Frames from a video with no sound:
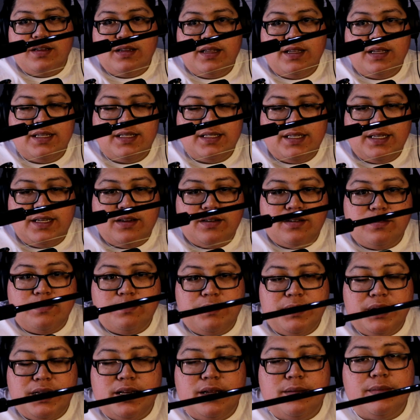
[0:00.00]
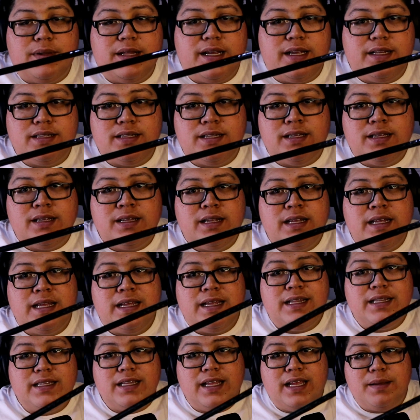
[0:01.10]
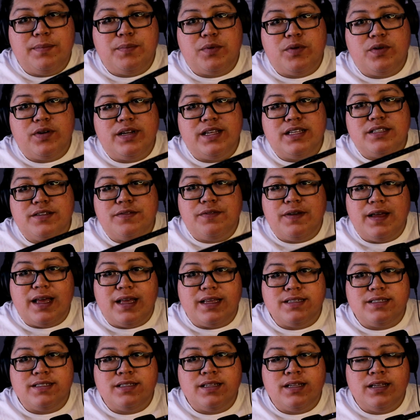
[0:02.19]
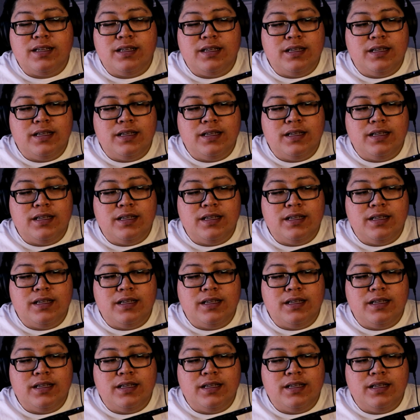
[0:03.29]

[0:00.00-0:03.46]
is here, medium light. Taper is fast.